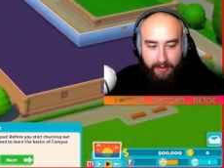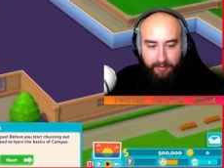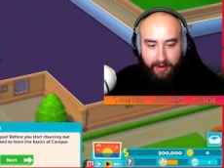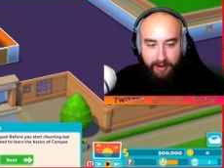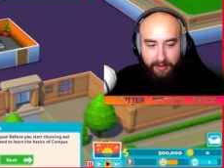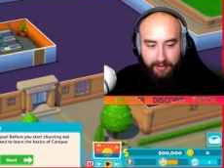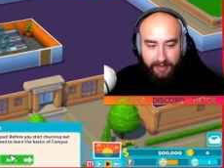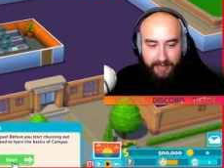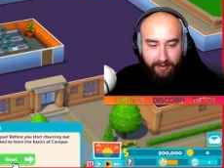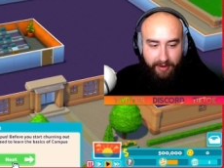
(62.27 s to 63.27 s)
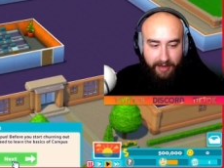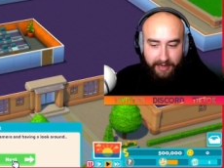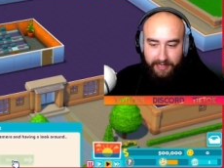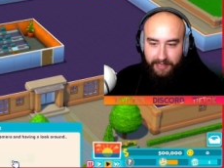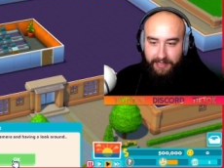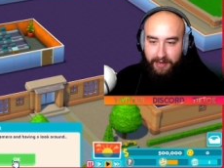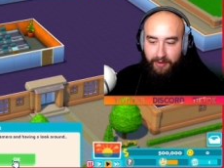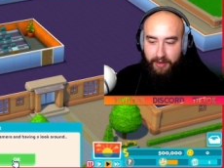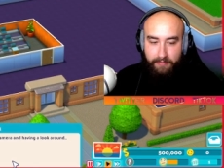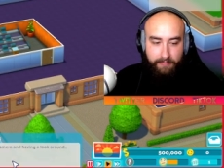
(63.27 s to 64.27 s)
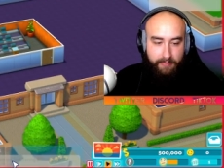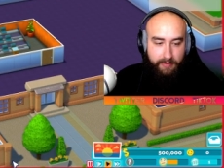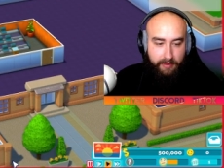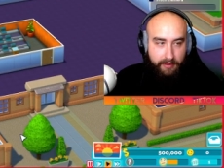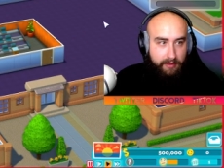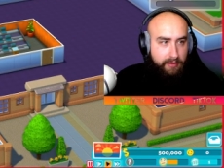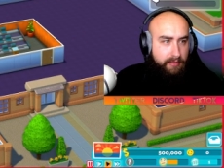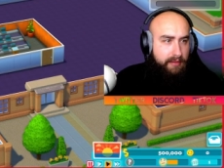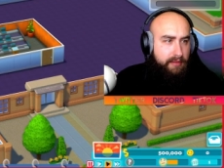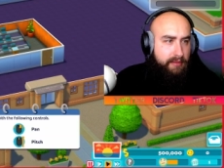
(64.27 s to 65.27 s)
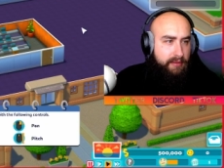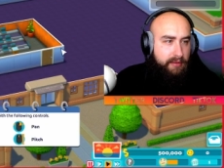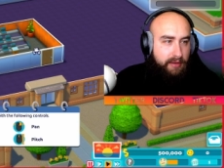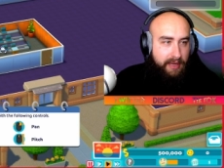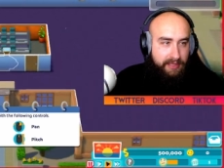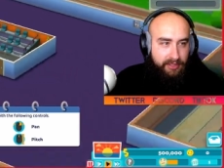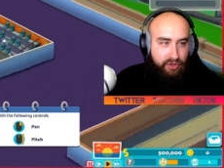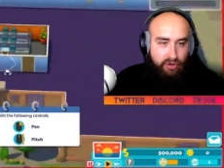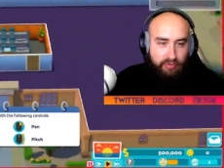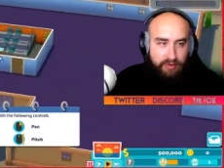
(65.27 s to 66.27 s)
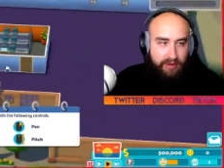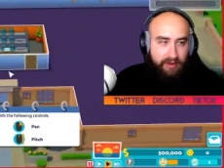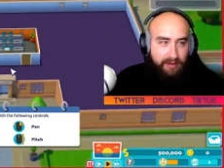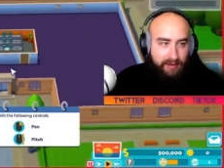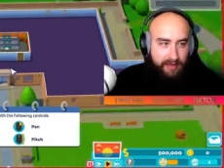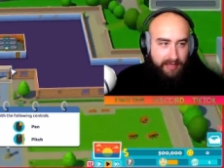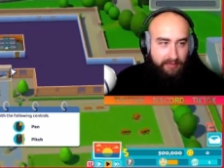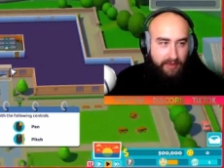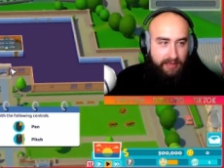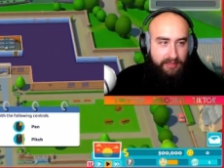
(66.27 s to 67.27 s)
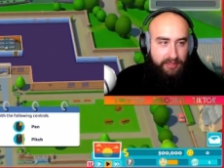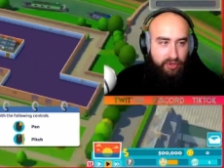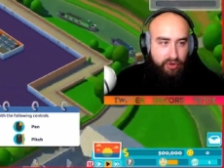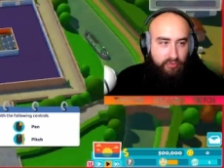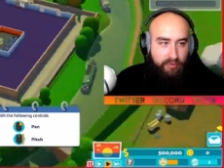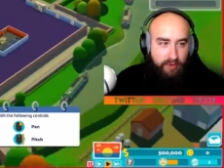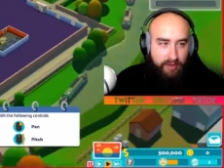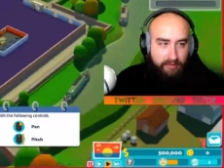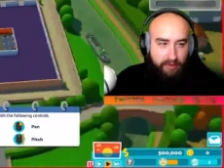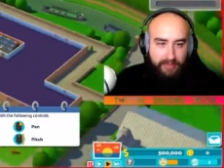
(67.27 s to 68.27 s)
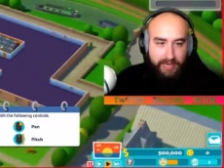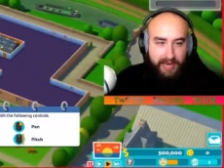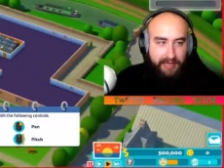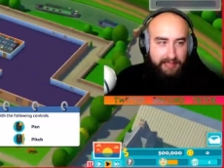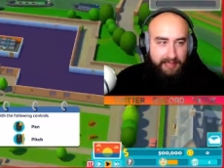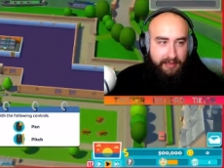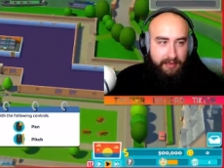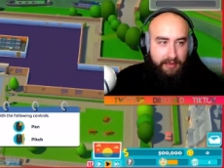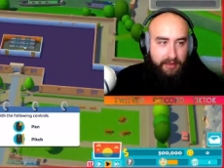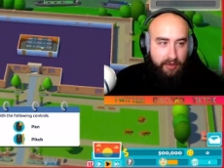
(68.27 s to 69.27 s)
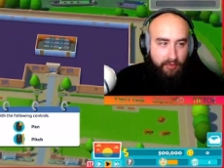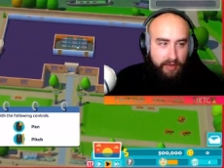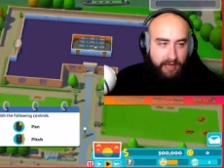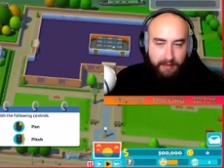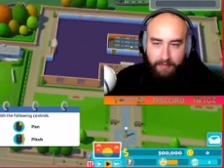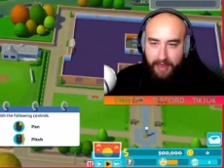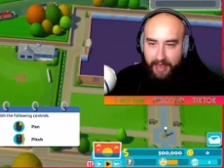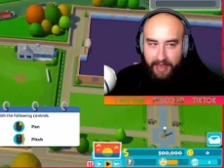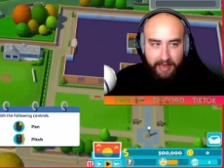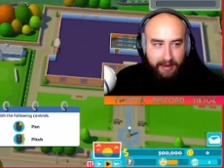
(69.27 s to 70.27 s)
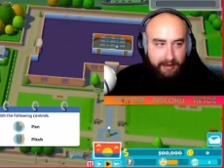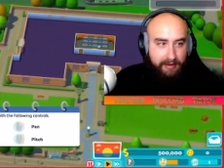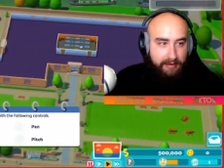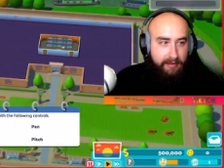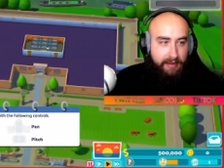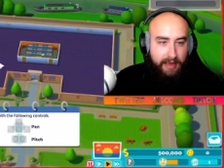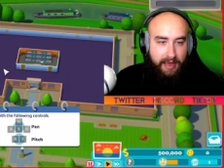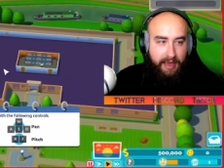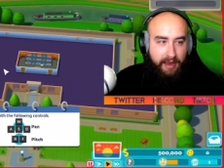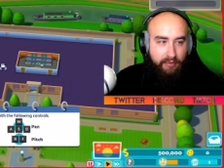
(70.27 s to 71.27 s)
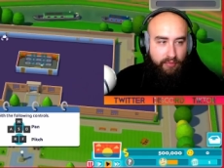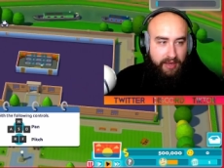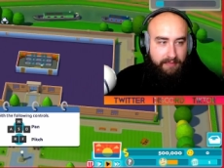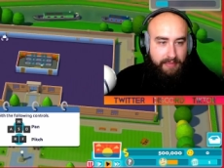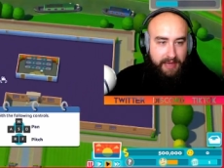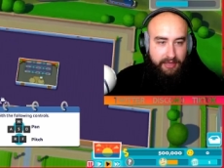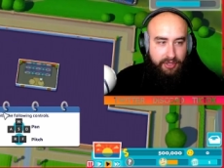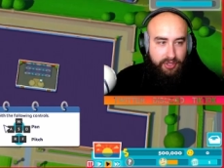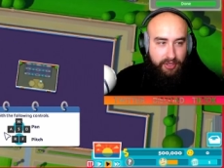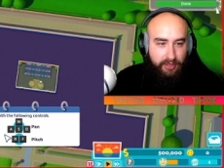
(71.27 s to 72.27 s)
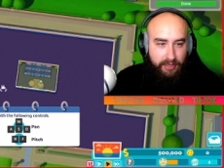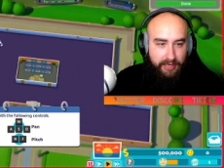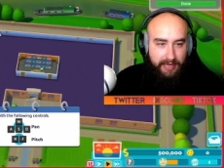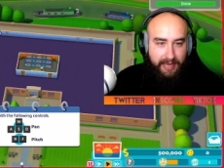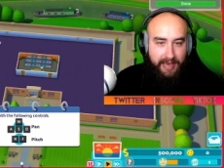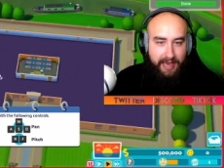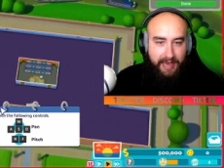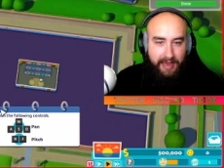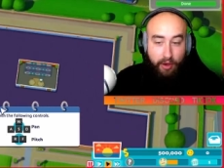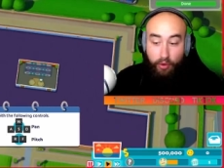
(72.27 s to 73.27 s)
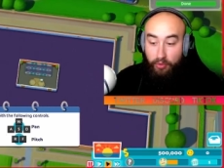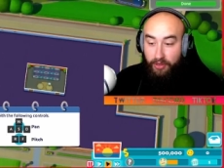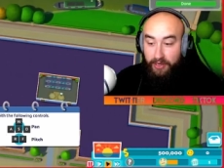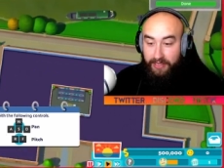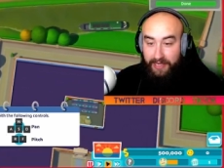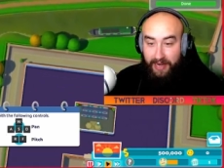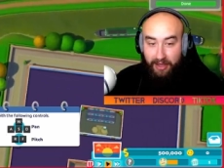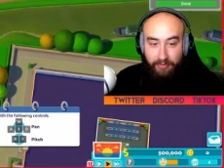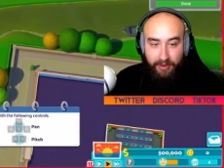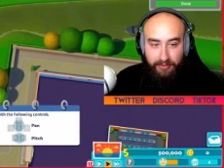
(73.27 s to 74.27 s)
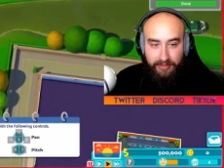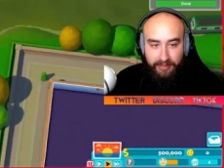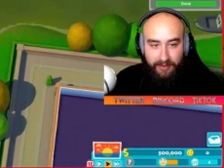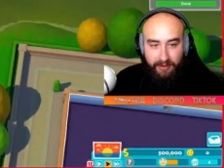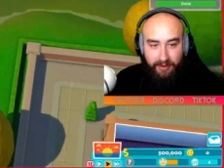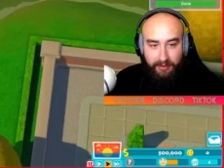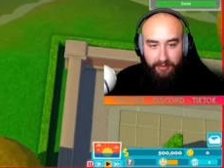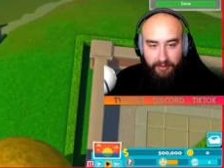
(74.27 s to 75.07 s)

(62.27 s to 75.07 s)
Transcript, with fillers: Right, let's get right into this anyway. Okay, zoom. Yes, we can zoom. We can rotate. We can pan. And we can pitch. Yay. Oh, look at these canal boats as well, though.